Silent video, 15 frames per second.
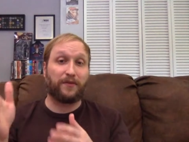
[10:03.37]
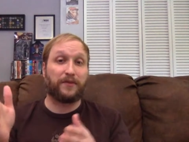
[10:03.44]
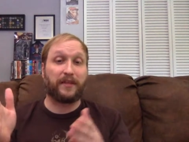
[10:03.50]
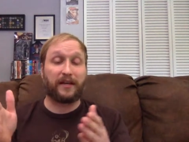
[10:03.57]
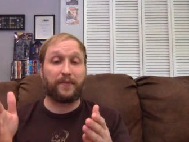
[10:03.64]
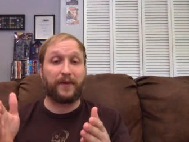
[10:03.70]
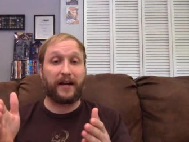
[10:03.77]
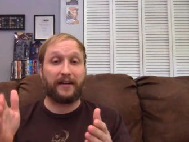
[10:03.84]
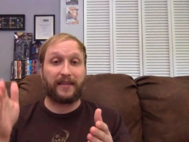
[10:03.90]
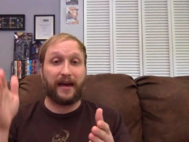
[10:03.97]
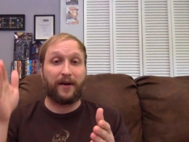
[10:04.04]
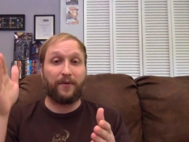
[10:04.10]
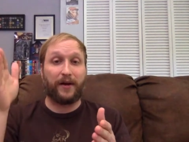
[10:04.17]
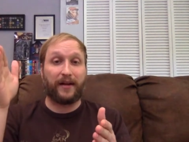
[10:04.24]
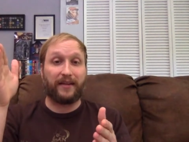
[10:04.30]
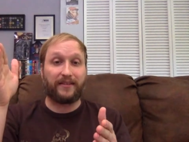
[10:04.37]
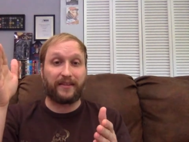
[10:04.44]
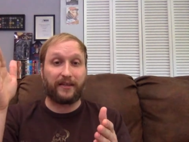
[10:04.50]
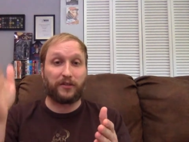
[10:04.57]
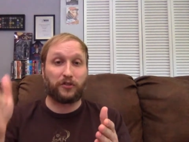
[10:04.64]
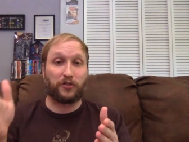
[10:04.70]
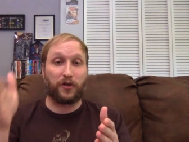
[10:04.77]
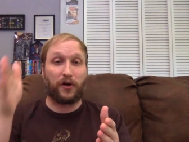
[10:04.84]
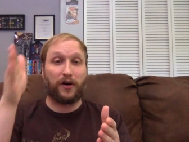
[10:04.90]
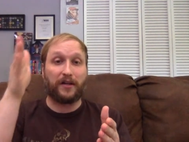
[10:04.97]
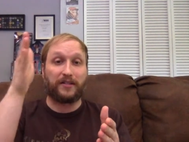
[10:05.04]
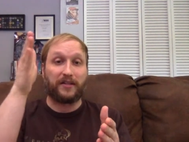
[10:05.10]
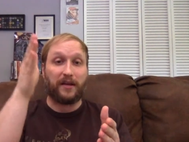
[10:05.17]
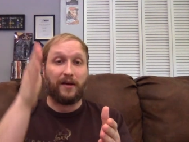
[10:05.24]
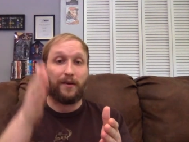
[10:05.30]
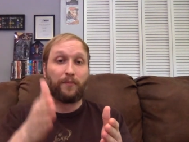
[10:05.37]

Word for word: you think about it that way it's like jaws